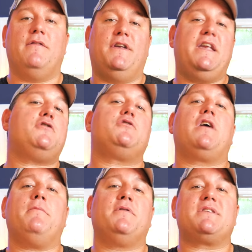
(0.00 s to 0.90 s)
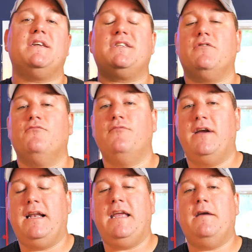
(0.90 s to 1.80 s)
The digital compass is a
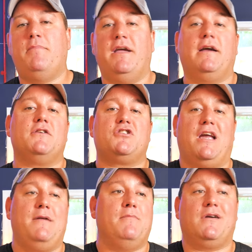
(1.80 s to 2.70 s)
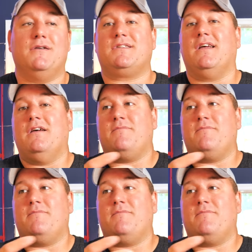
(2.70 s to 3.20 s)
really big shame because